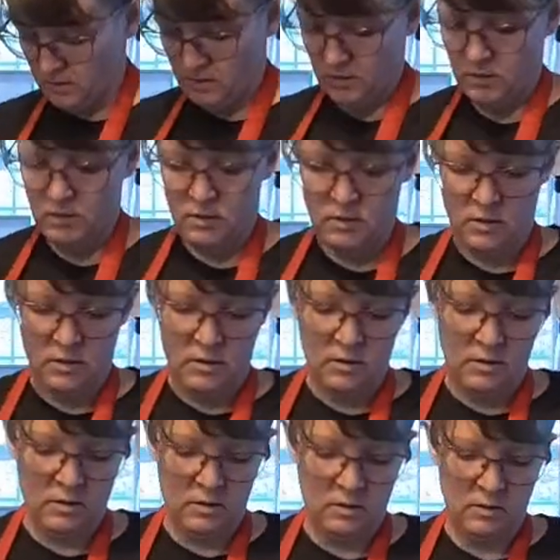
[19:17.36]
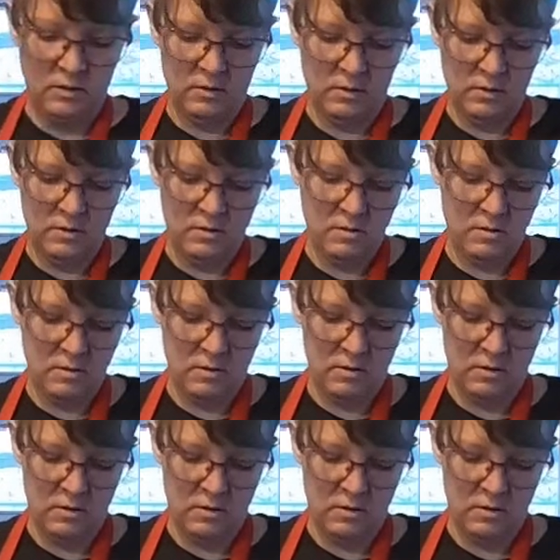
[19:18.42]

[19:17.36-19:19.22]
(no one is talking)